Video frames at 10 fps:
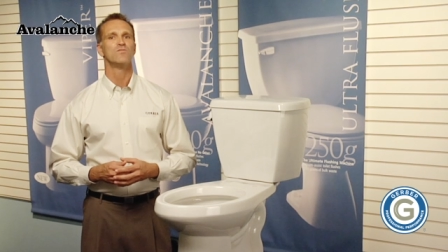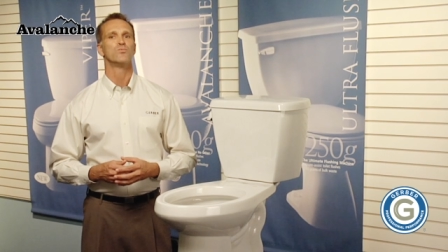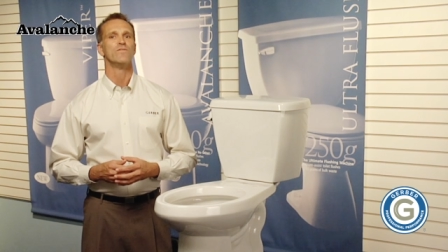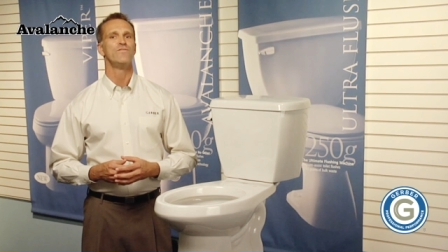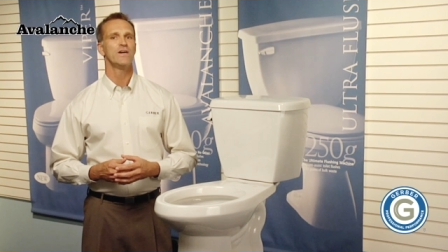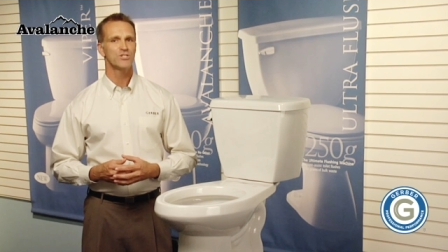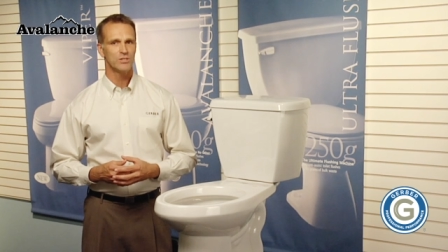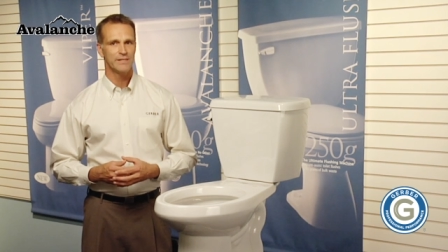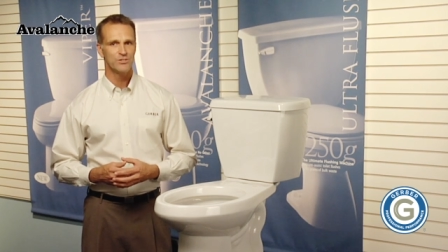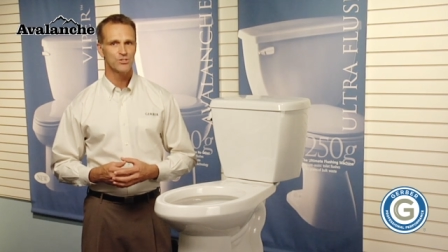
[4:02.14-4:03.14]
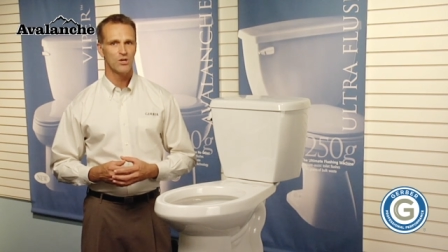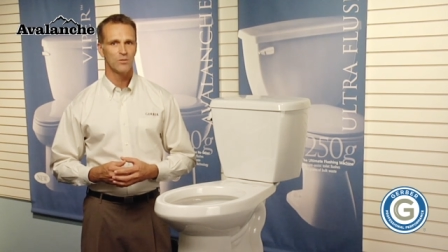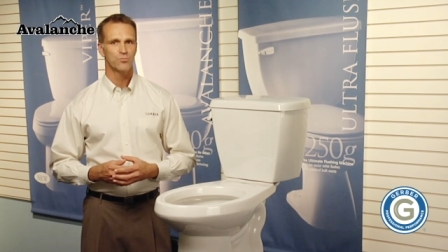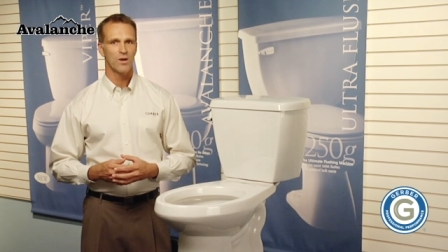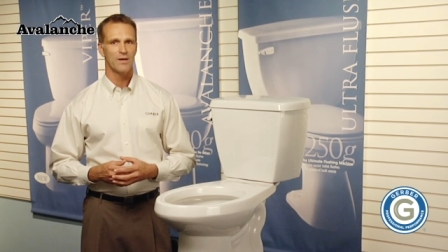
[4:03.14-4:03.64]
of professionally
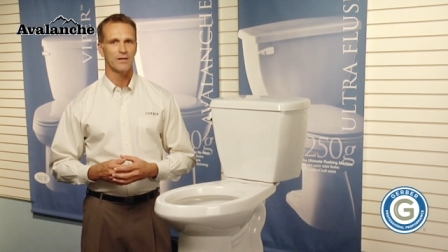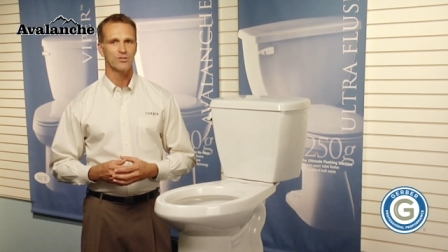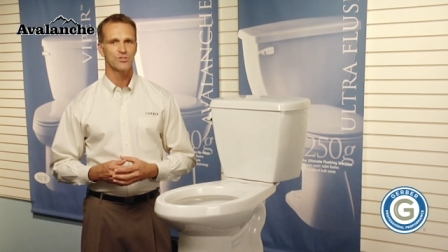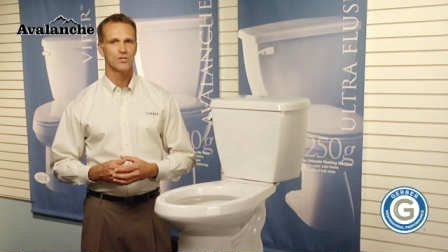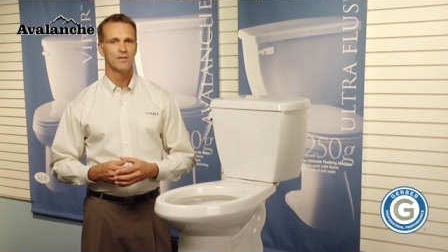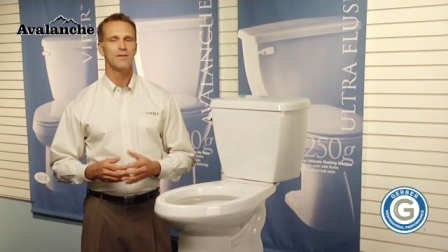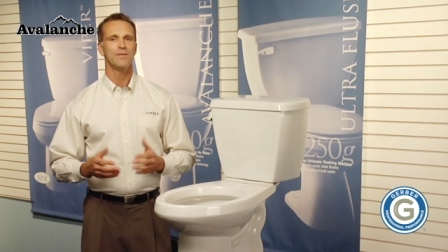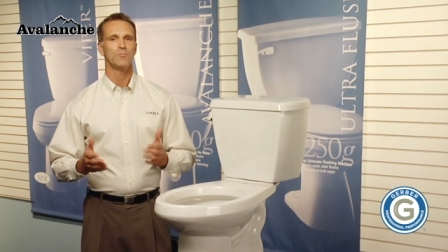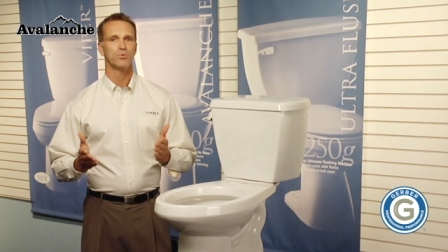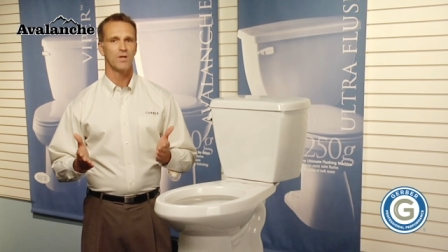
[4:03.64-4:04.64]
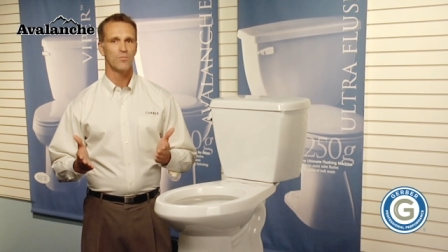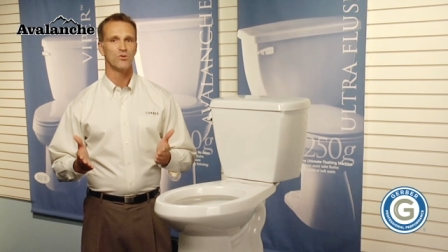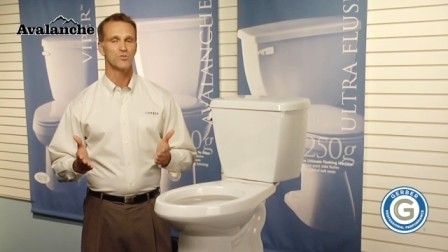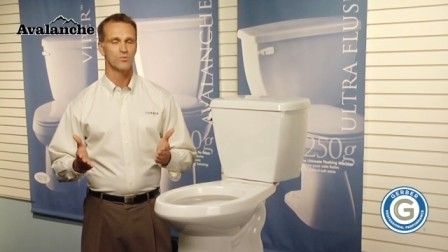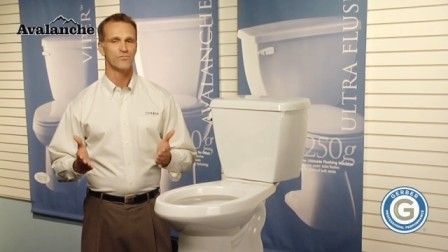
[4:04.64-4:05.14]
installed products that
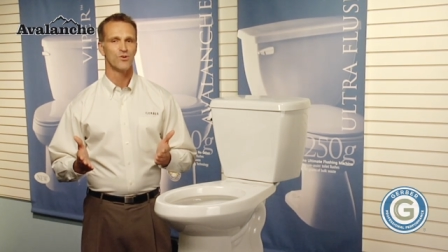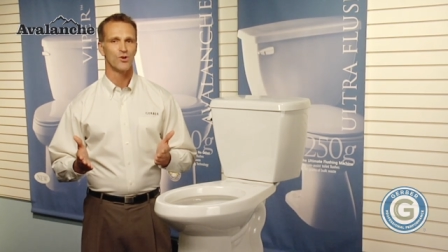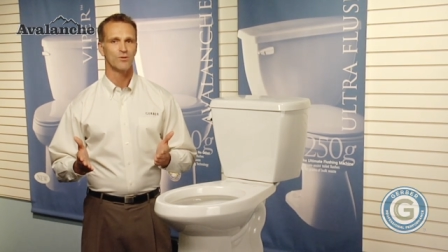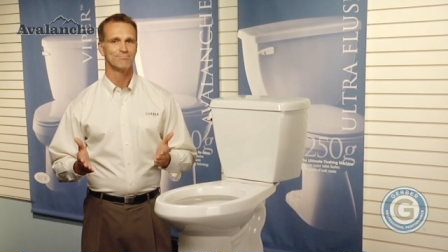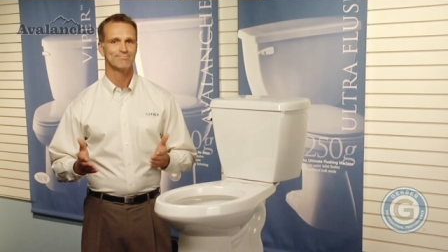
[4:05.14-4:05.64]
plumbers prefer.